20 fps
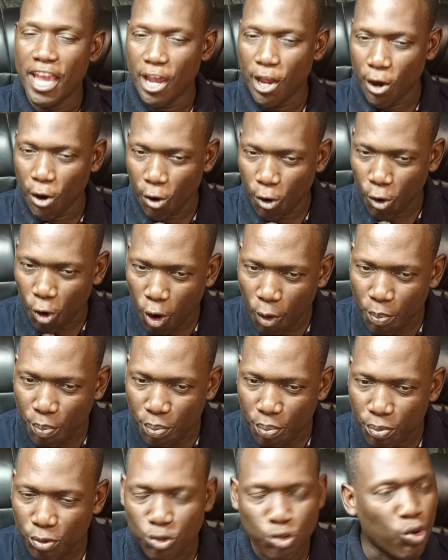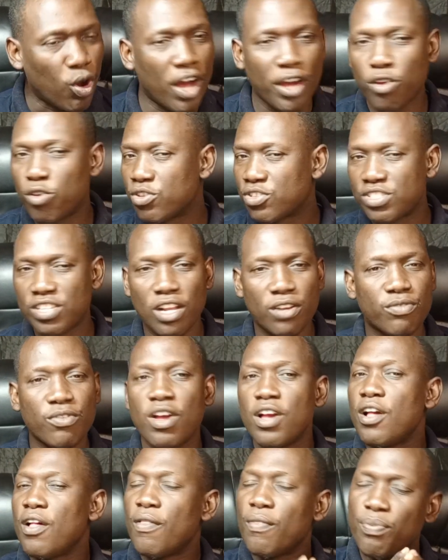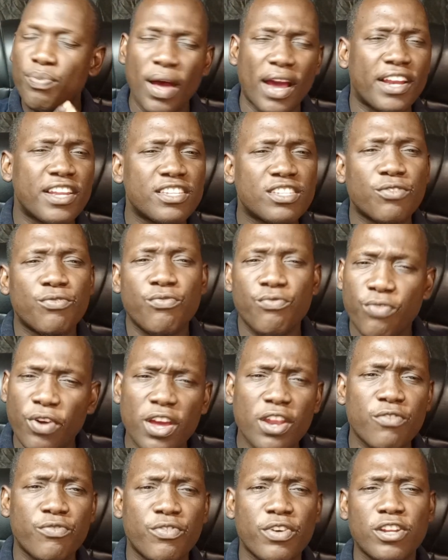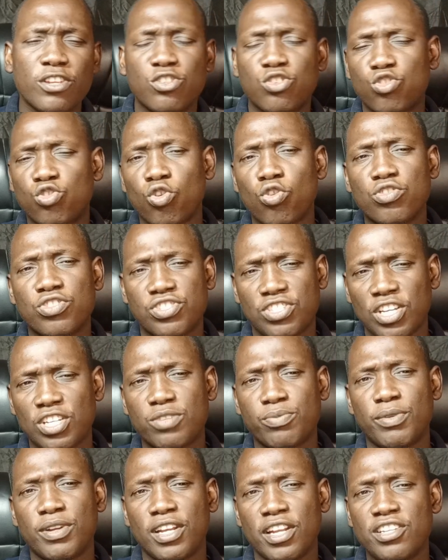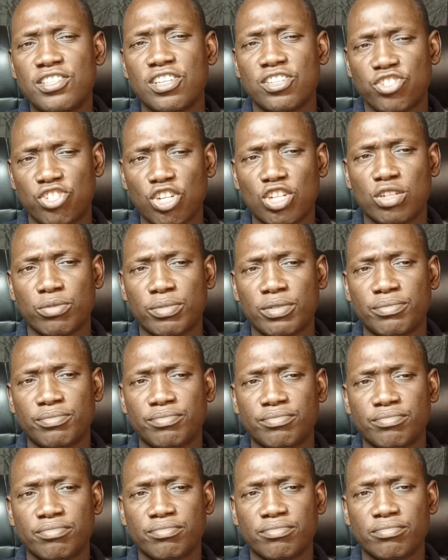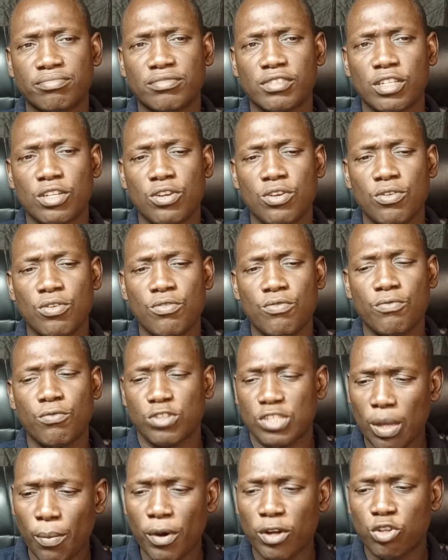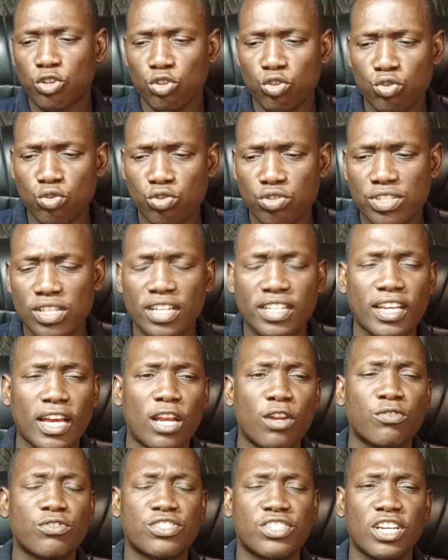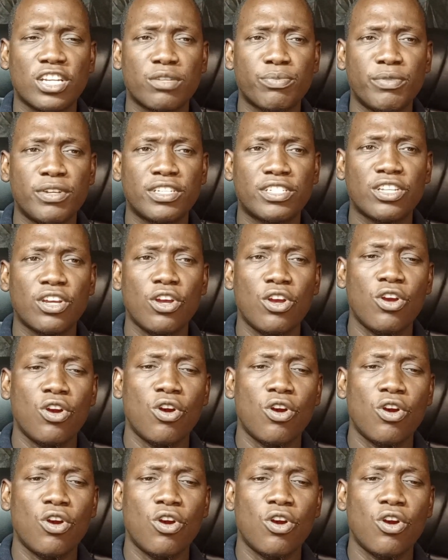A rope to hang yourself, that is a very, very strong statement, ladies and gentlemen. For someone to use that kind of statement